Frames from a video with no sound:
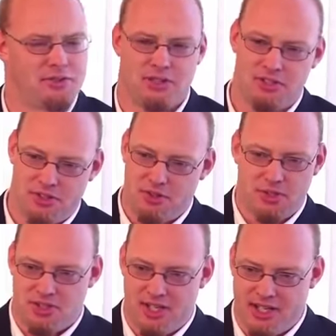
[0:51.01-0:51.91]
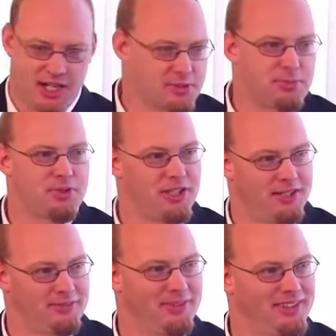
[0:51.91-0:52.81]
Mm-hmm. So it doesn't always say
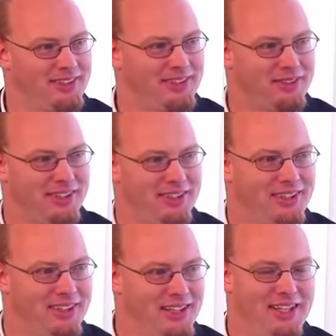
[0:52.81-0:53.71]
aspartame. Okay, sure.